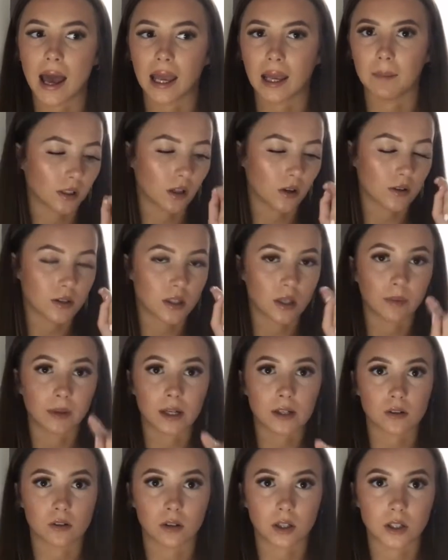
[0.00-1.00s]
I know, see, when
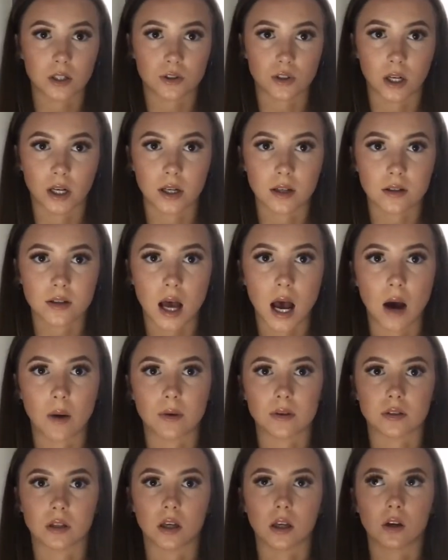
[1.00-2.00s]
I saw this dress I
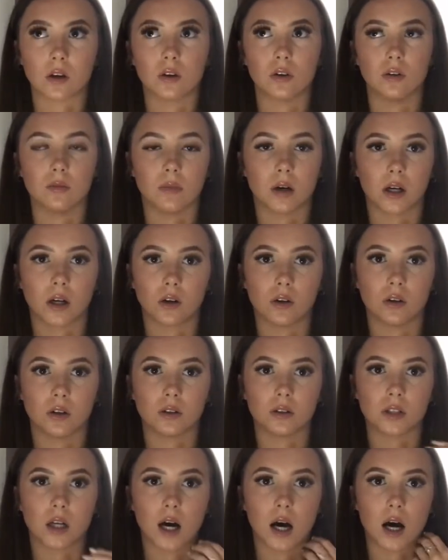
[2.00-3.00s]
was like, oh my
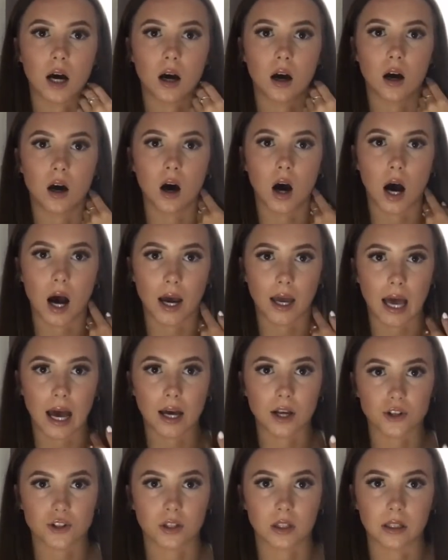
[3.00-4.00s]
god, I
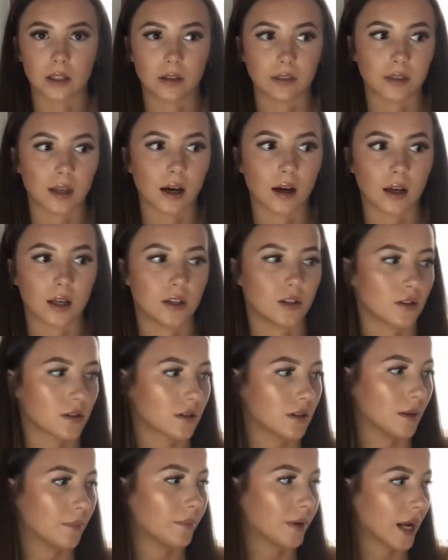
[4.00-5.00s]
actually need that. It's
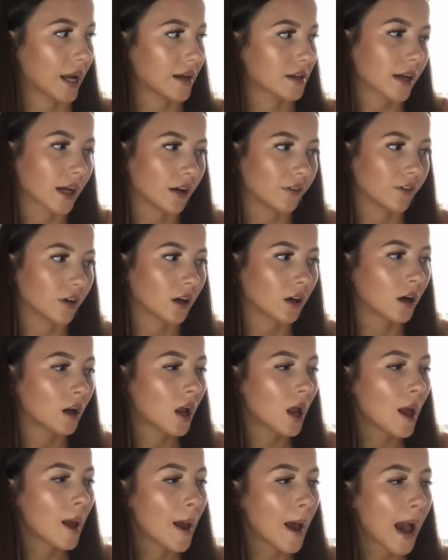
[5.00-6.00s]
the prettiest thing ever.
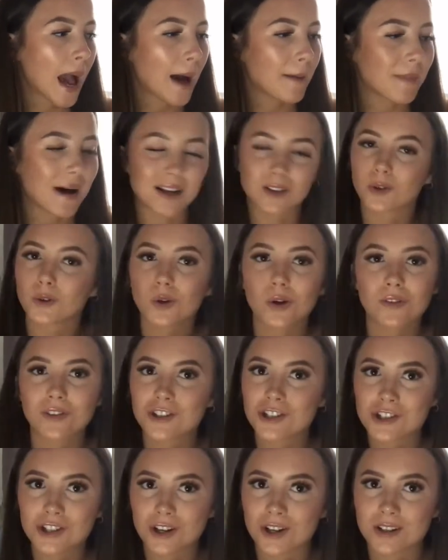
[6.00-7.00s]
I don't know if
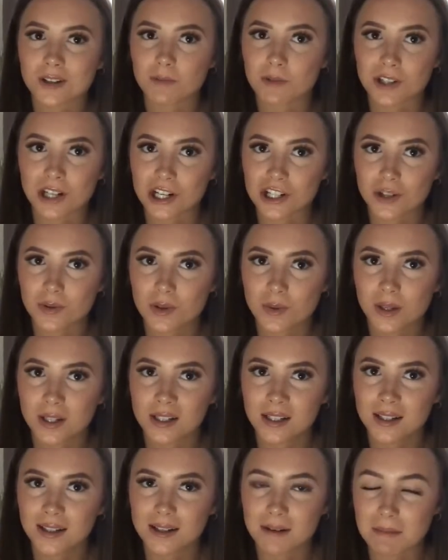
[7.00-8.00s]
it's just because Patricia was made
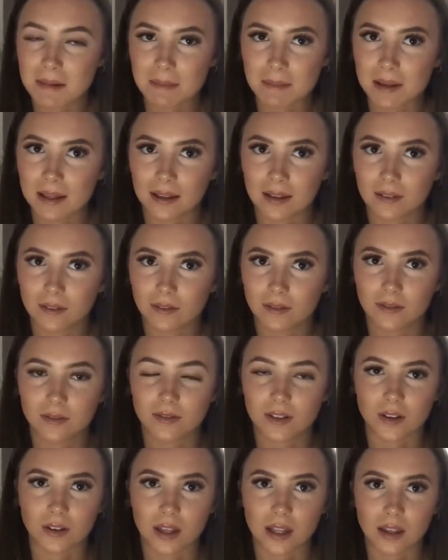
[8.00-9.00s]
in it and made me
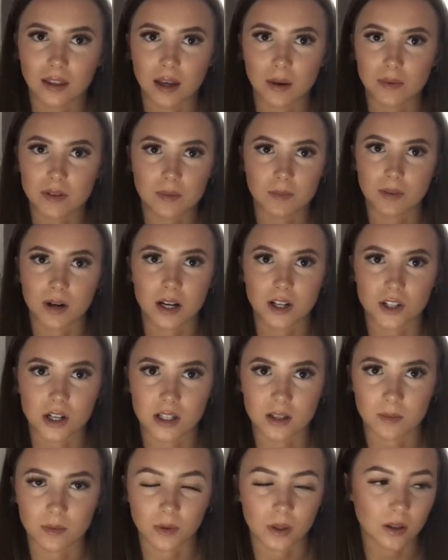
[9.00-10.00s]
feel like that was a pretty
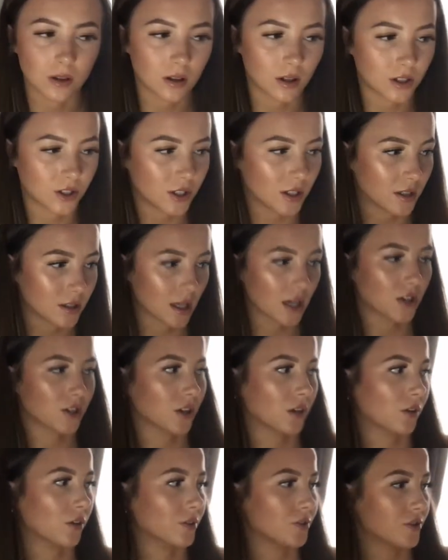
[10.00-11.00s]
dress in the world, because she is
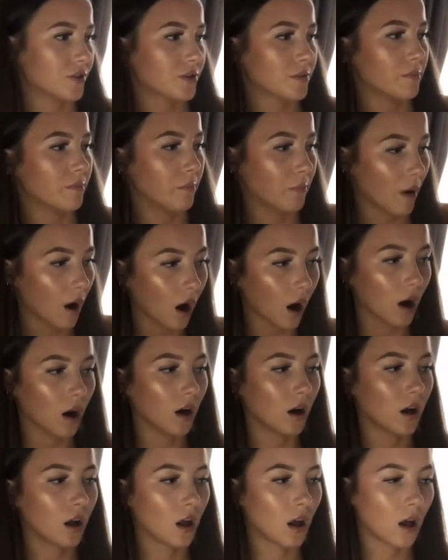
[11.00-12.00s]
actually gorgeous, but
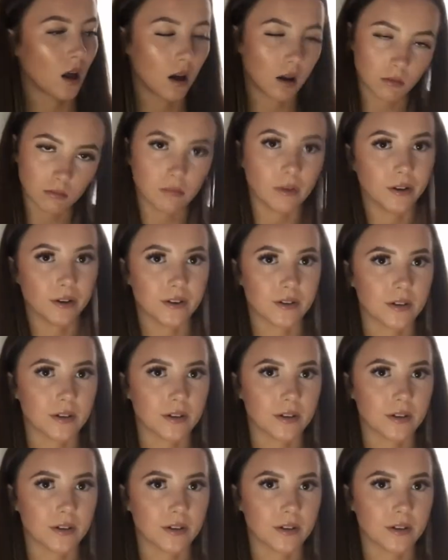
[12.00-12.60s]
what